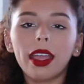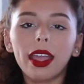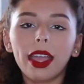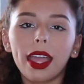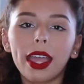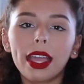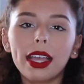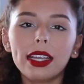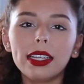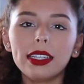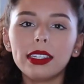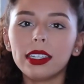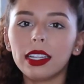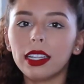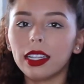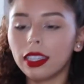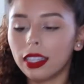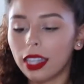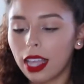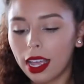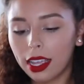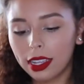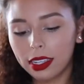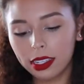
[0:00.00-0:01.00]
And
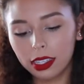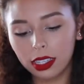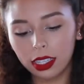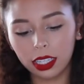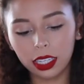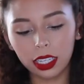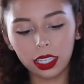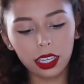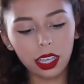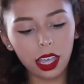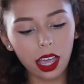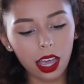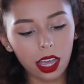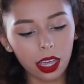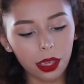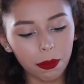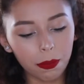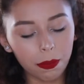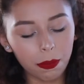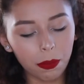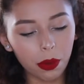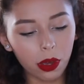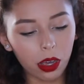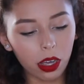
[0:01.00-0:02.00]
lastly, I
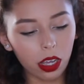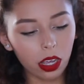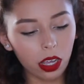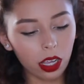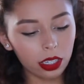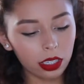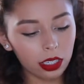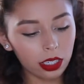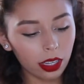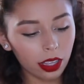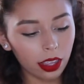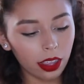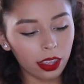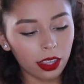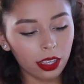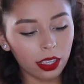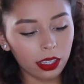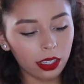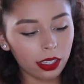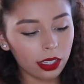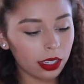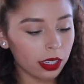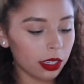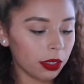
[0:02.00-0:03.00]
bought
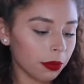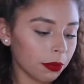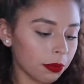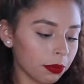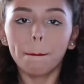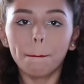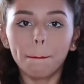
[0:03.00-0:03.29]
this